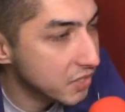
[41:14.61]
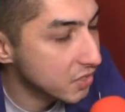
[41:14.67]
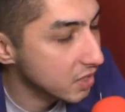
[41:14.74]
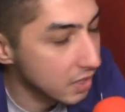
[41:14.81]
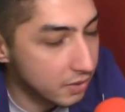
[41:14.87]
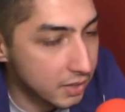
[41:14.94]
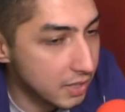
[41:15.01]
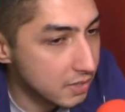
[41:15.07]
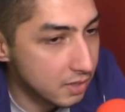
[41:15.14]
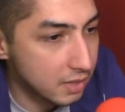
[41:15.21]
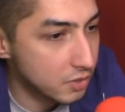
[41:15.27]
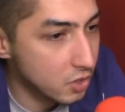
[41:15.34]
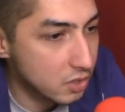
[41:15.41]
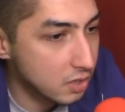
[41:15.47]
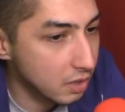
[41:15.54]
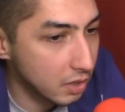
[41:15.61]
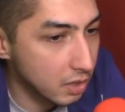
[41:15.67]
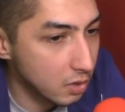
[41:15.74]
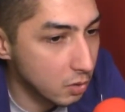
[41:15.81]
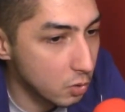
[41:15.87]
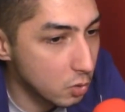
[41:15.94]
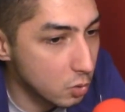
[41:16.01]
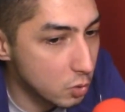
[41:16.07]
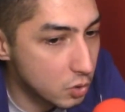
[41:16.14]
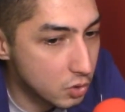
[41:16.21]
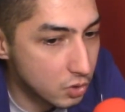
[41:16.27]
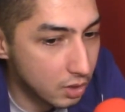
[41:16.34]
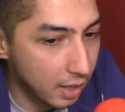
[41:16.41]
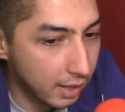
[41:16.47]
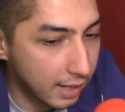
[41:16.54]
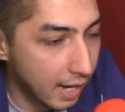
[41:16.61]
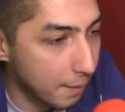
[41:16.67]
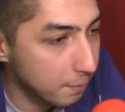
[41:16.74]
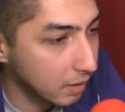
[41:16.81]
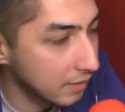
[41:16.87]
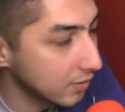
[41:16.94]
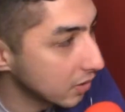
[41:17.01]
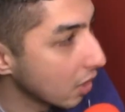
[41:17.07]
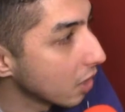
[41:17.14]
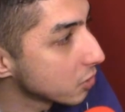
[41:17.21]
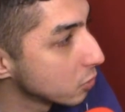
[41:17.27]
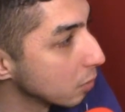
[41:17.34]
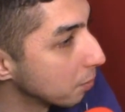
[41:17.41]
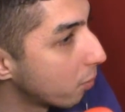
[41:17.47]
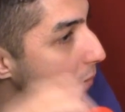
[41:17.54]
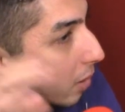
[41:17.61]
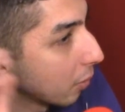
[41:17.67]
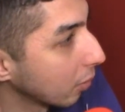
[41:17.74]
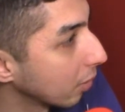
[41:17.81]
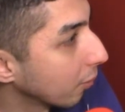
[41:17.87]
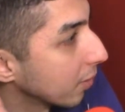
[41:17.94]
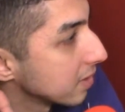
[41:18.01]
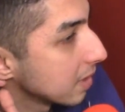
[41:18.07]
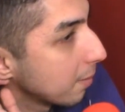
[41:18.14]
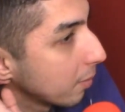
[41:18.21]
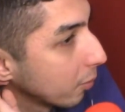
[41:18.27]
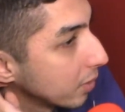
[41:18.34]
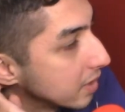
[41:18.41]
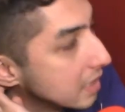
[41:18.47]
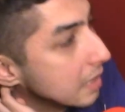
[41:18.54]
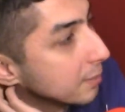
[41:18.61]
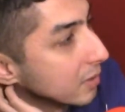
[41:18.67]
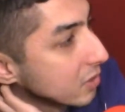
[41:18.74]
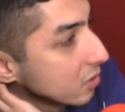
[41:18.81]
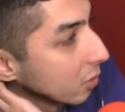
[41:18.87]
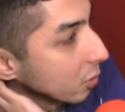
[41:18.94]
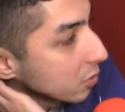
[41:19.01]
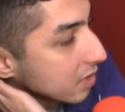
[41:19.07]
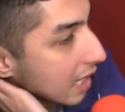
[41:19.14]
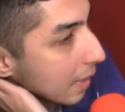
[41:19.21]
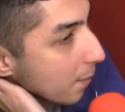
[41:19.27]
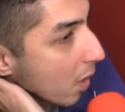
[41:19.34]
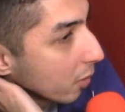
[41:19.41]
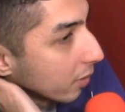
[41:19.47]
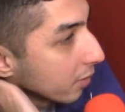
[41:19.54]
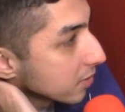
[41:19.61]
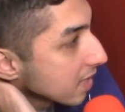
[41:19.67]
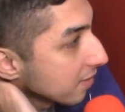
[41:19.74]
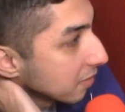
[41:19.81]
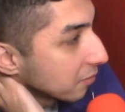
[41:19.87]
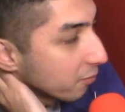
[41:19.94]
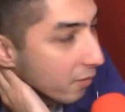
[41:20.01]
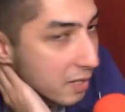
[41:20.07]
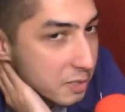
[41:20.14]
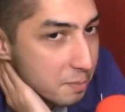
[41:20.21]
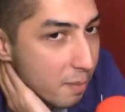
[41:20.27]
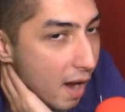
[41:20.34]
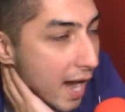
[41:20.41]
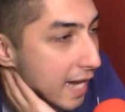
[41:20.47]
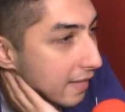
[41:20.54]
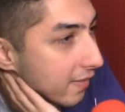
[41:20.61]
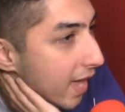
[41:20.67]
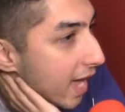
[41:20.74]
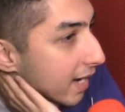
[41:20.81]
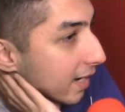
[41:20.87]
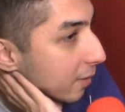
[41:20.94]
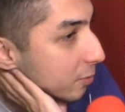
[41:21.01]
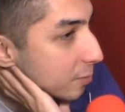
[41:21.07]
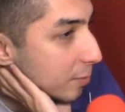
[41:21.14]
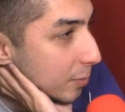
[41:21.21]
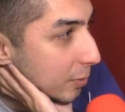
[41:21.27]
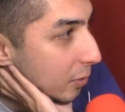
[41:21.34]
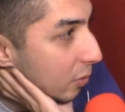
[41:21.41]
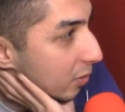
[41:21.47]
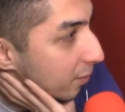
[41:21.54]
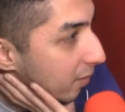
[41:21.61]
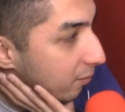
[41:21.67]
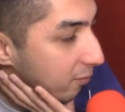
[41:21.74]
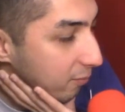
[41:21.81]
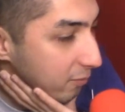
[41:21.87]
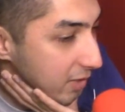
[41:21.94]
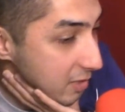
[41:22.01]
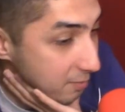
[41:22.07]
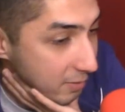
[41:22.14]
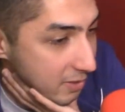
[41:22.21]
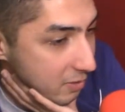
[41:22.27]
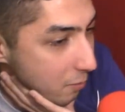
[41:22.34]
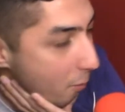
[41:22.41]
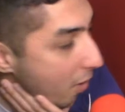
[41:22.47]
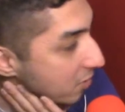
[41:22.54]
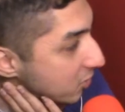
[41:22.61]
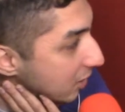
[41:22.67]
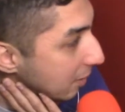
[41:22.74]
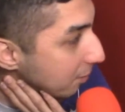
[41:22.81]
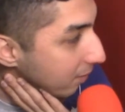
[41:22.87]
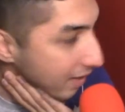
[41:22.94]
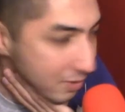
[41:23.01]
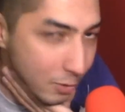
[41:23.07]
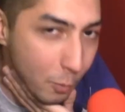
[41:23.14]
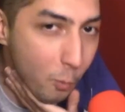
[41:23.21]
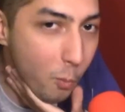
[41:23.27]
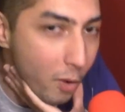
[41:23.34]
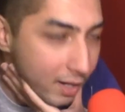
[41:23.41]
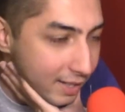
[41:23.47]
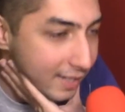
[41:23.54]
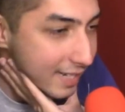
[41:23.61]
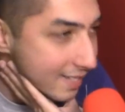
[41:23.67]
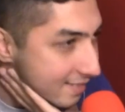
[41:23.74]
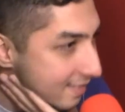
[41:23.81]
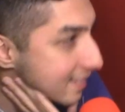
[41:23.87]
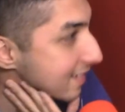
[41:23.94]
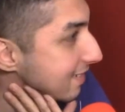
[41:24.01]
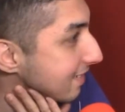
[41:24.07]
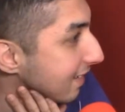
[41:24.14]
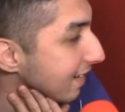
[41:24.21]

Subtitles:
series and just a huge. I can't believe it got to a point where it was. I remember when Demon Souls came out and I was having friends buying that, and I remember going to my friend's place and watching him play. I was like, "What is this?"